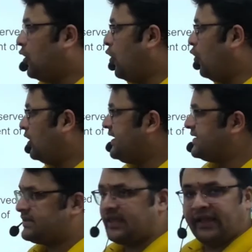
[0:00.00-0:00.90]
All
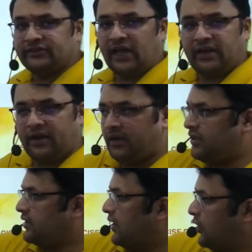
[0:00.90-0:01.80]
these things are under
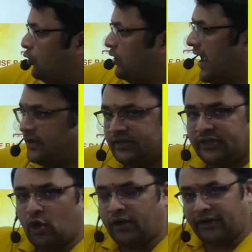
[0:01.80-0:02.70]
the control and
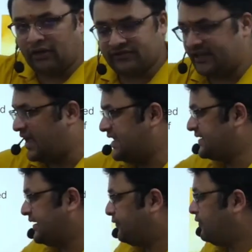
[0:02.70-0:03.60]
security of
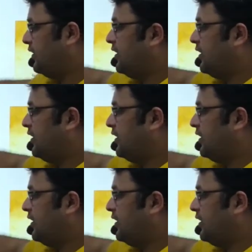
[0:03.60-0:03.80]
CISF.